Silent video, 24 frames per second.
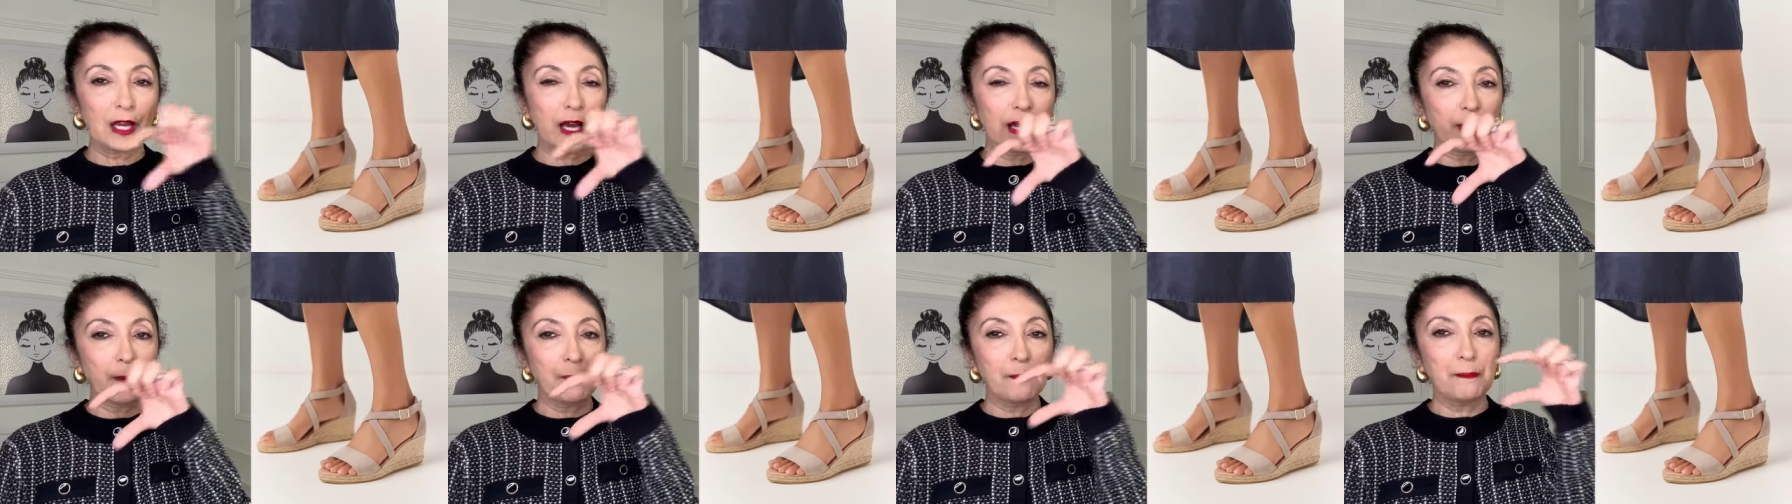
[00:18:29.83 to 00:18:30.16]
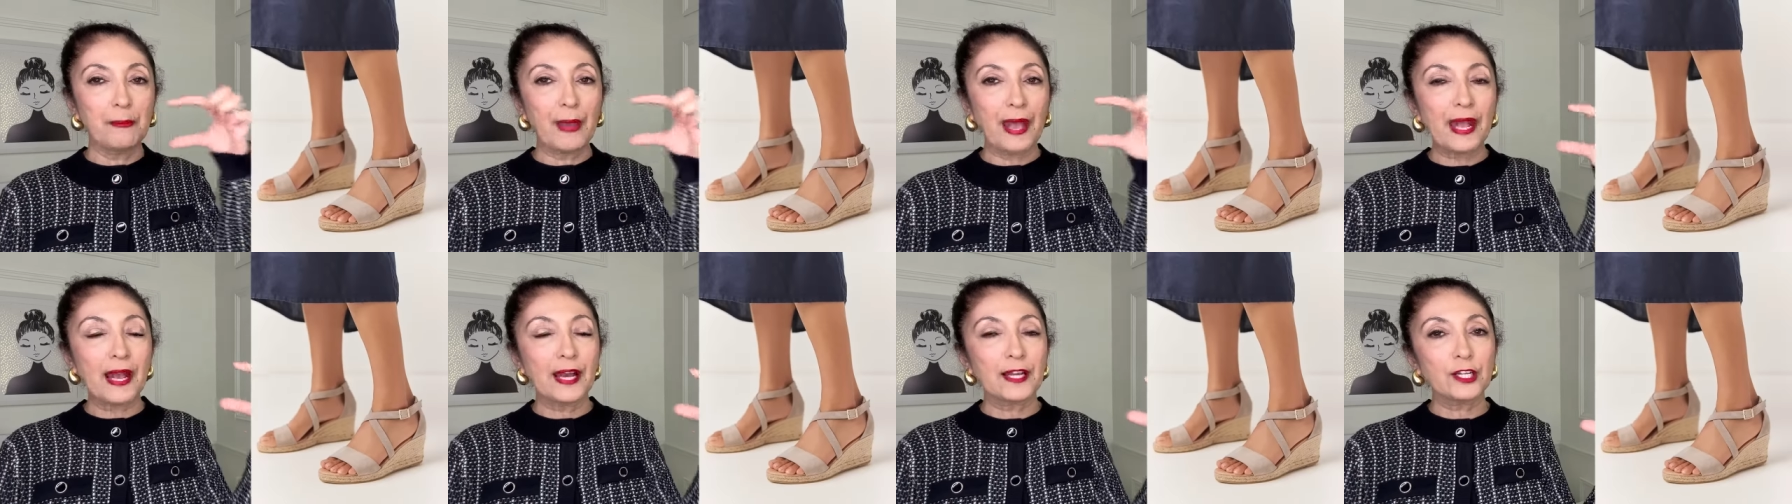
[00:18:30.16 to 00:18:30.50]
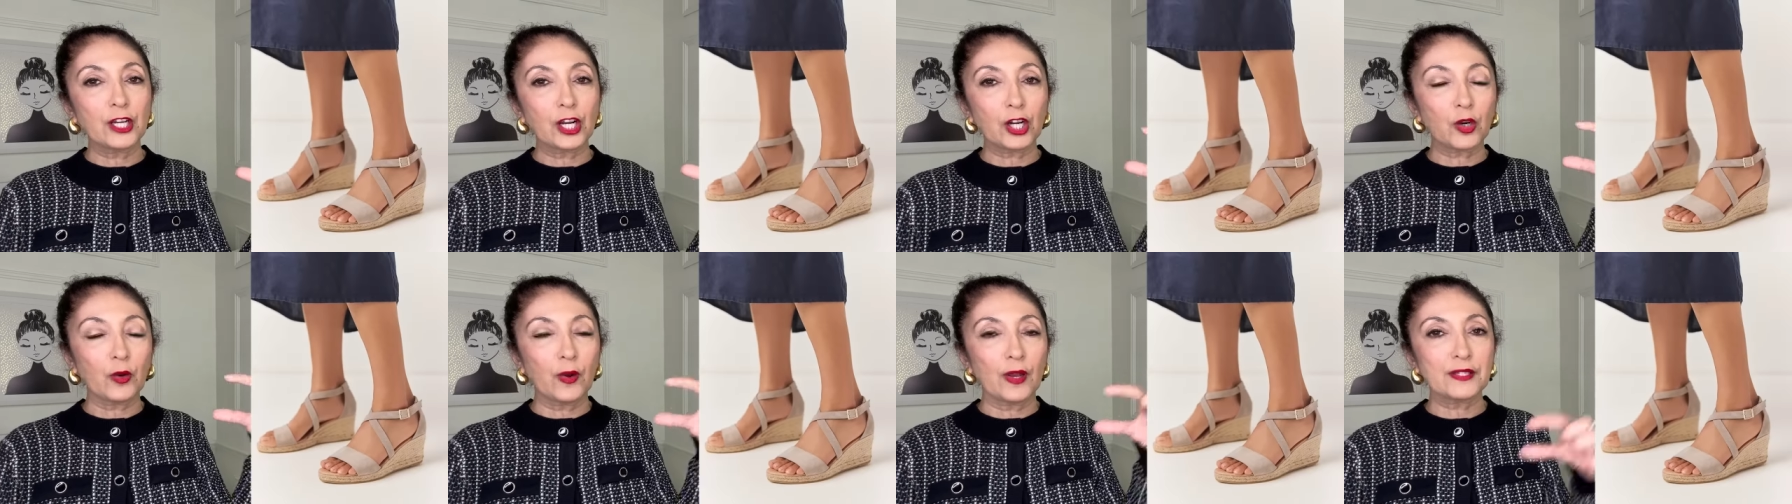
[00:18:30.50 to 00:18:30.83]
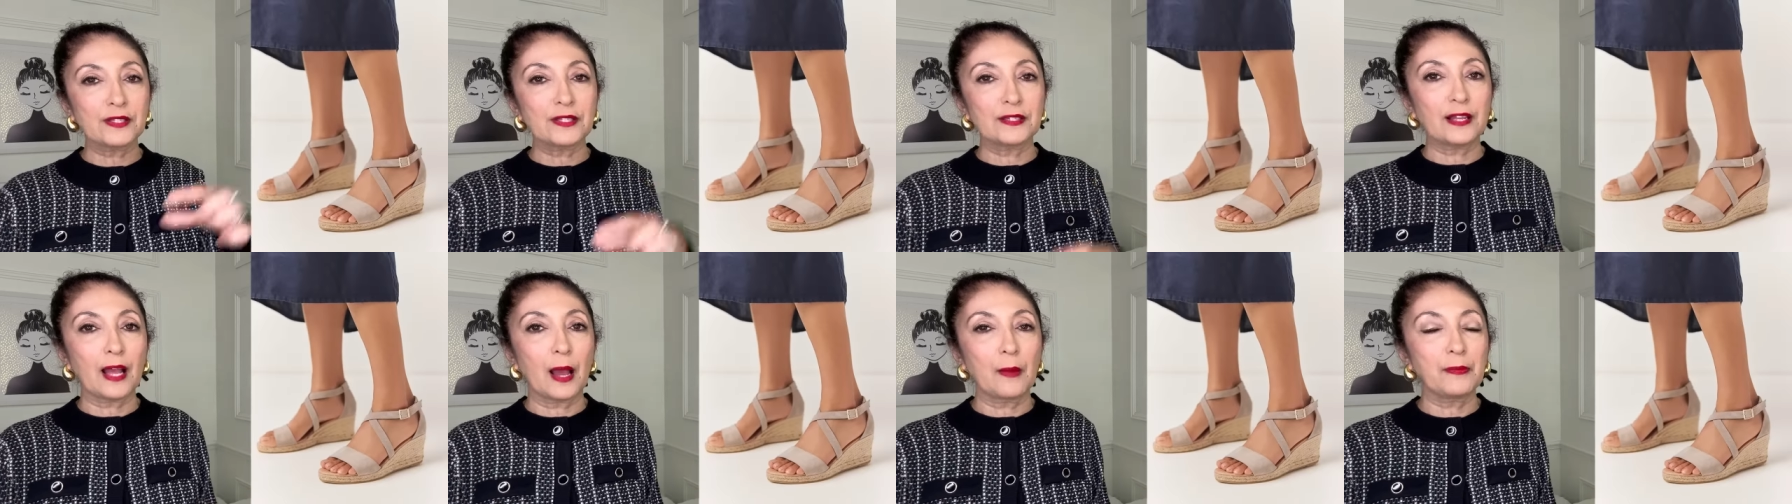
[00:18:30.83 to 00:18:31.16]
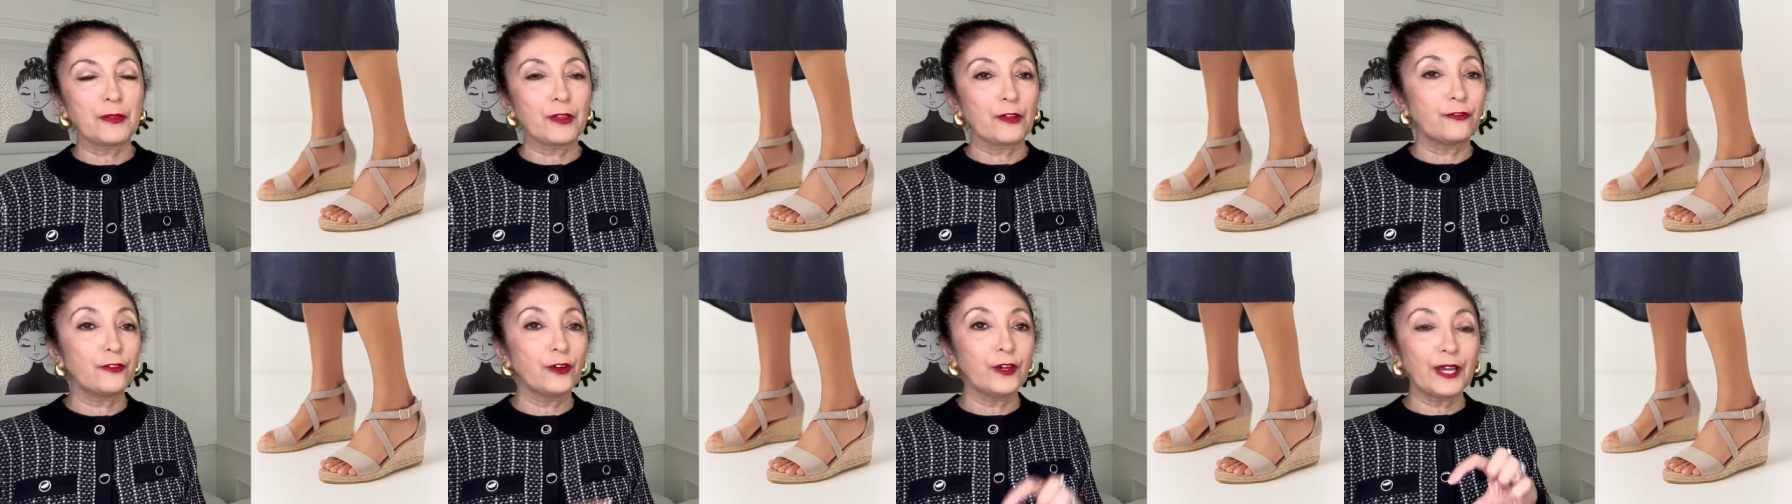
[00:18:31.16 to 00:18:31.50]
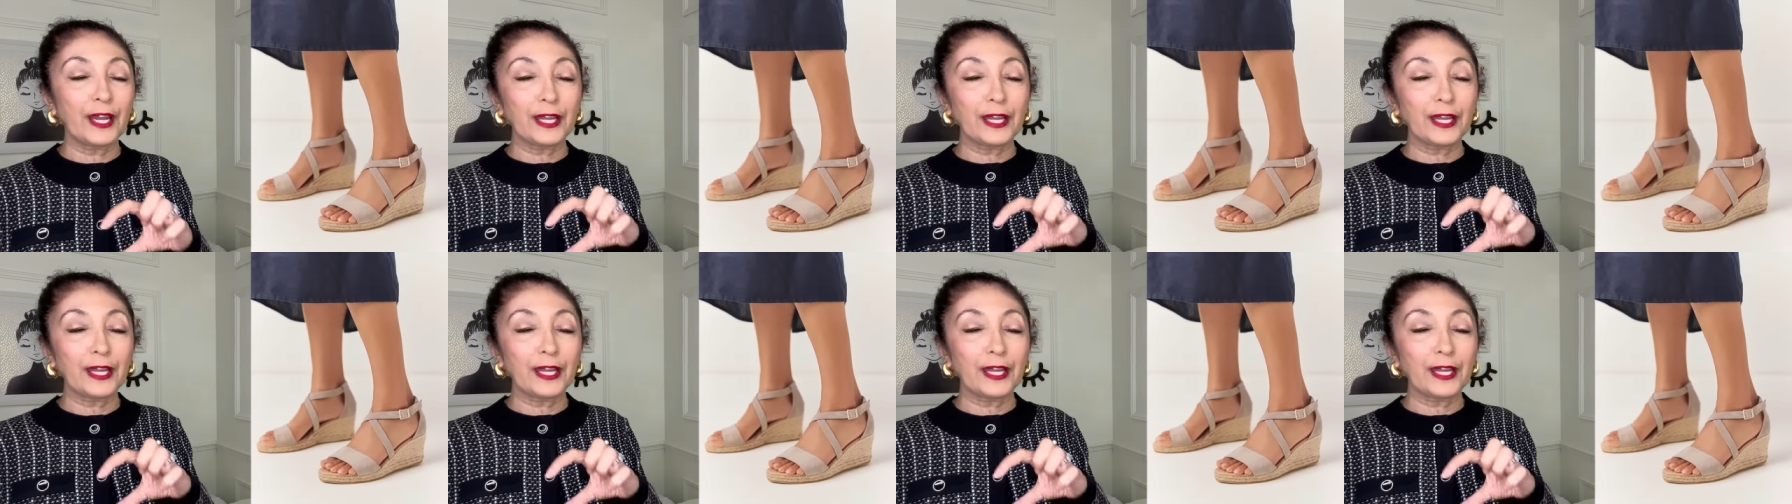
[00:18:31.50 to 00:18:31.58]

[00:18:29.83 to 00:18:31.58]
a band across the top of the foot,